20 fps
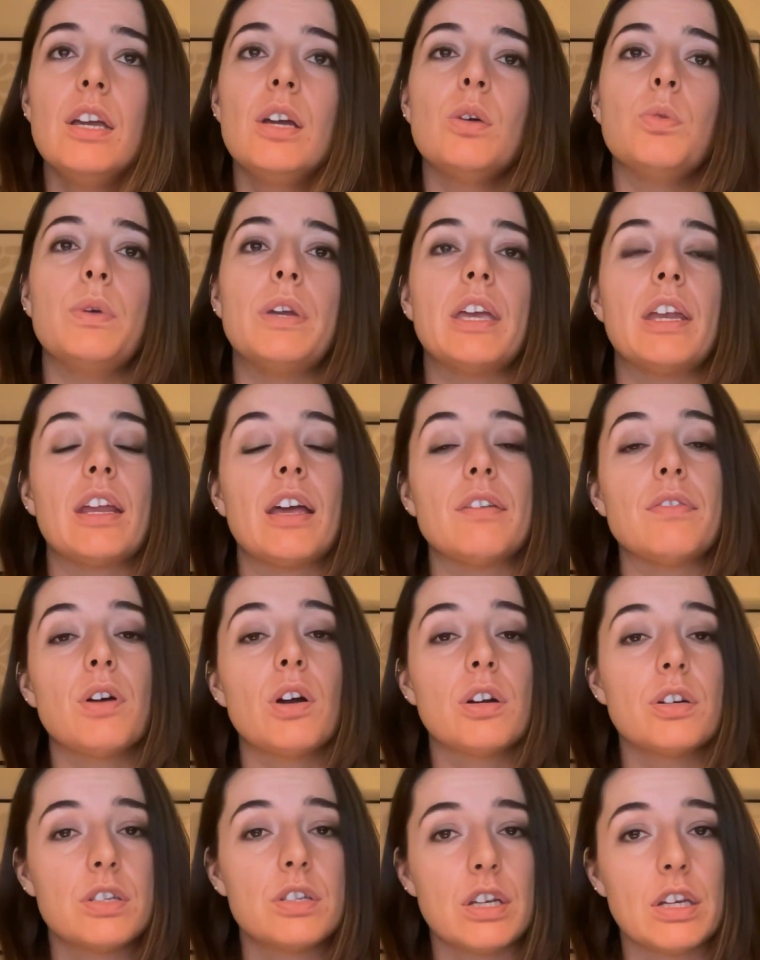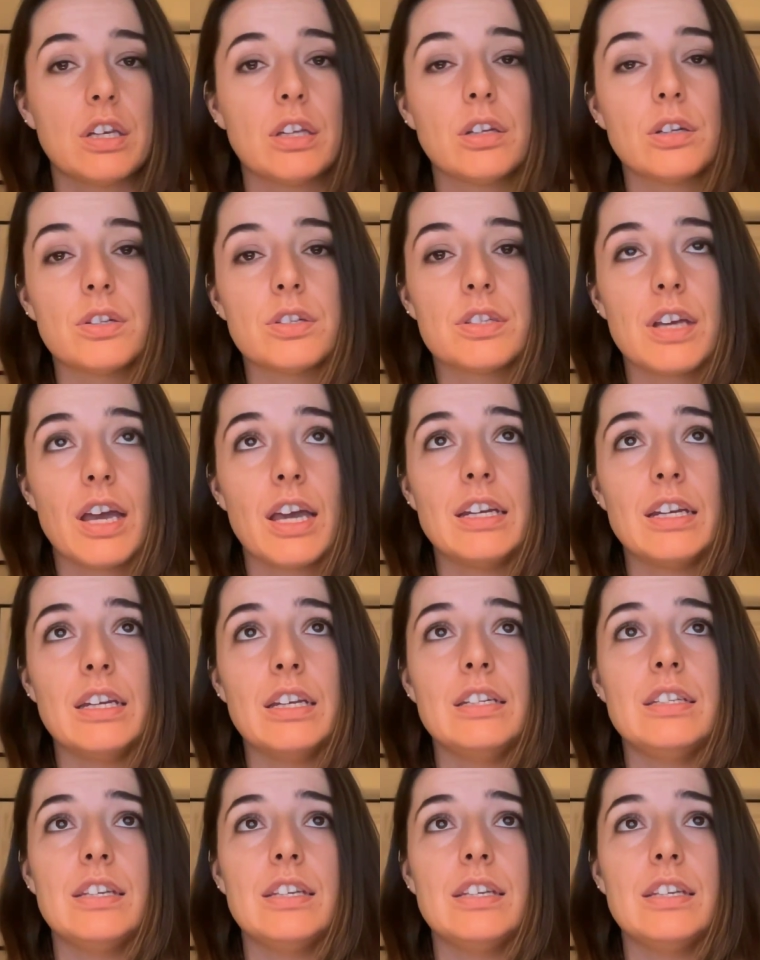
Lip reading: We can have articular-sided